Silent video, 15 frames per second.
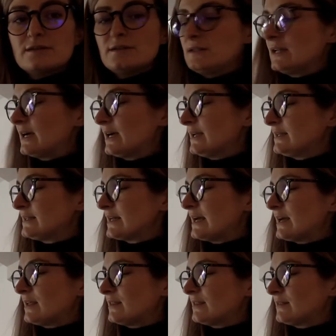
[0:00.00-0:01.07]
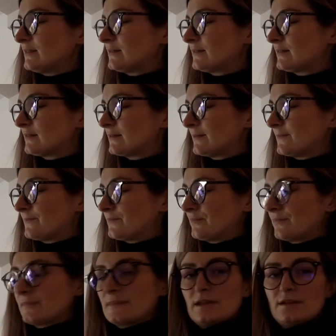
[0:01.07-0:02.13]
9/10
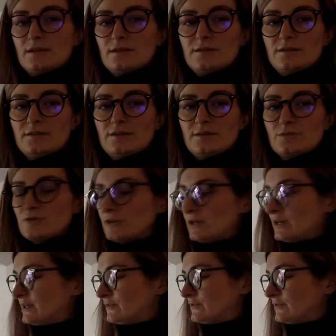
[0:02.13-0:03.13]
subtract